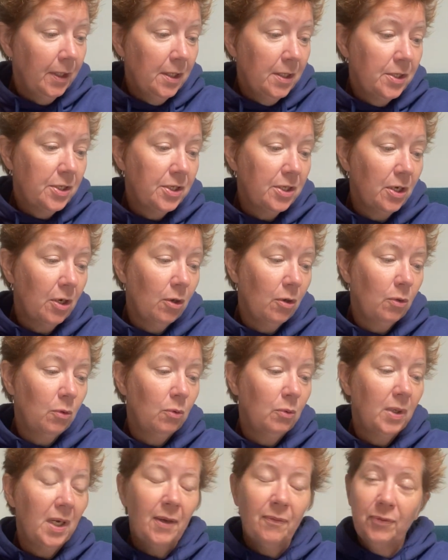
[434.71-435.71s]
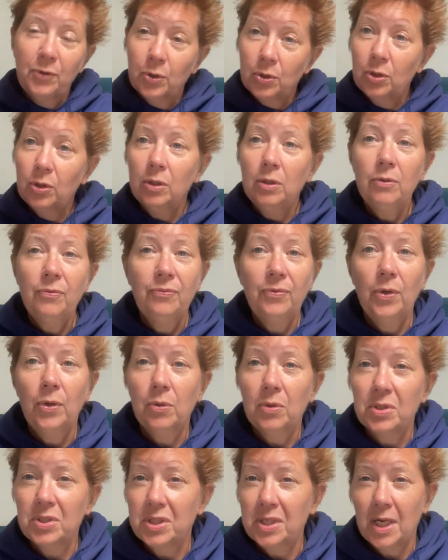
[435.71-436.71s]
So if you're going to
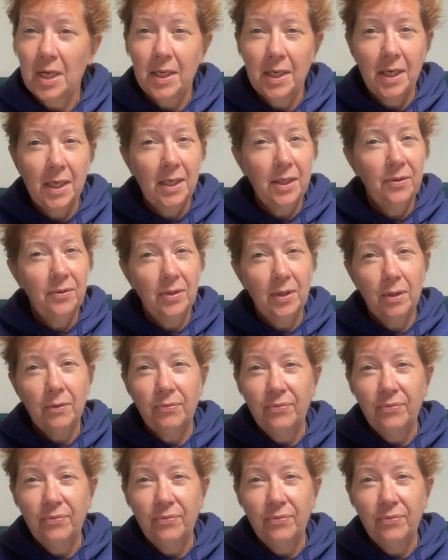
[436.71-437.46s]
focus on anything,